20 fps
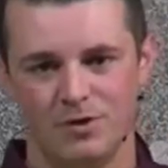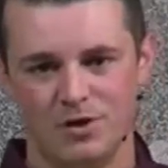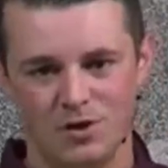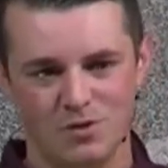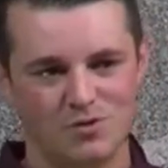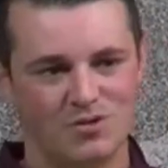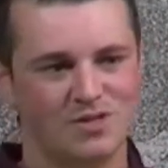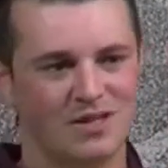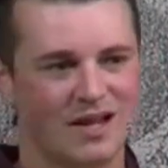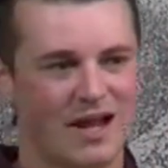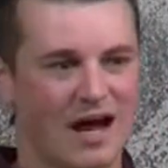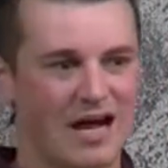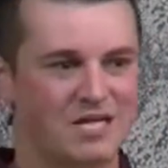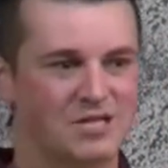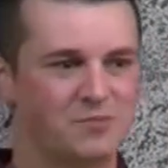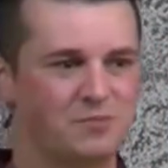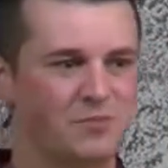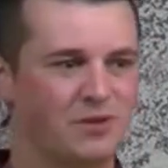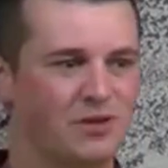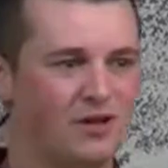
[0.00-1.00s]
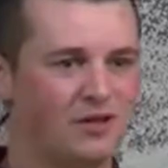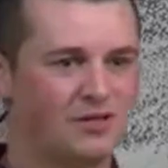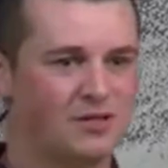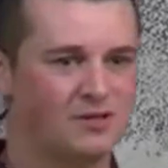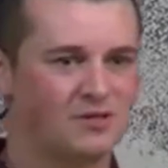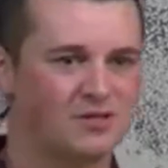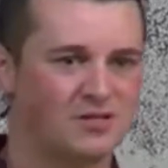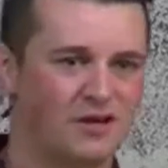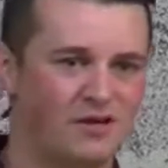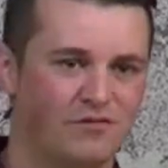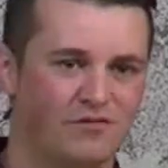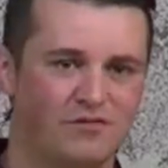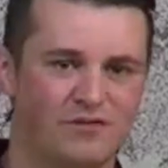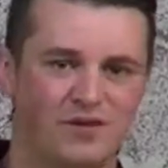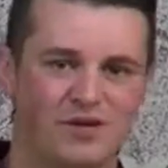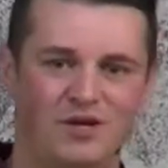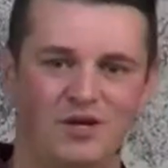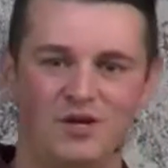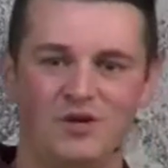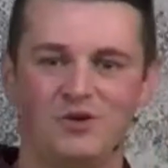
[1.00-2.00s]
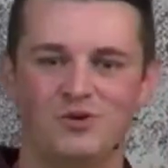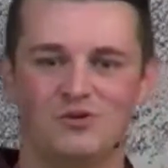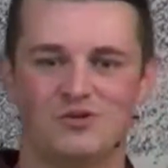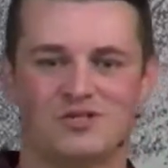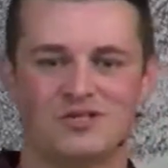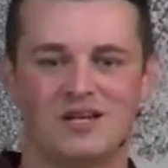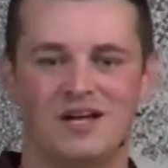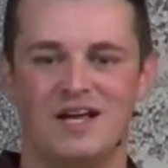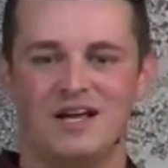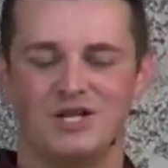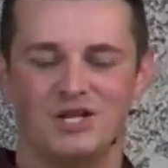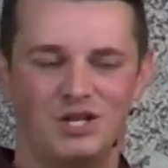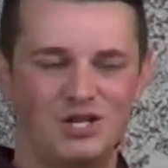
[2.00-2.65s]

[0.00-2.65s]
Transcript: Use the gospel on yourself. Use,